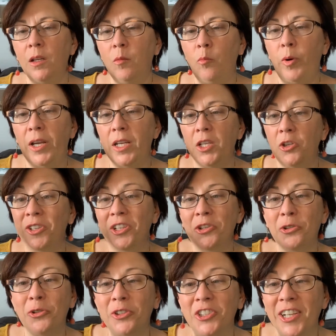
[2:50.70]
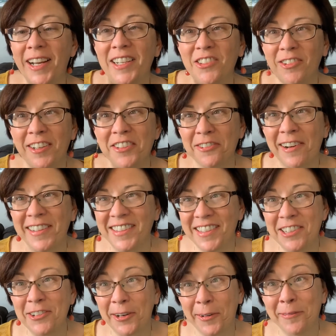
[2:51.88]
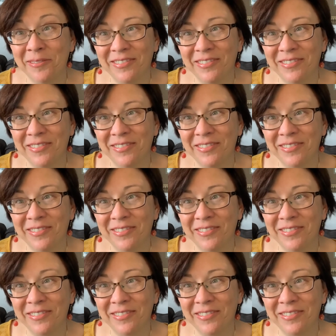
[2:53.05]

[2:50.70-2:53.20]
But you can Google Chinese restaurant syndrome.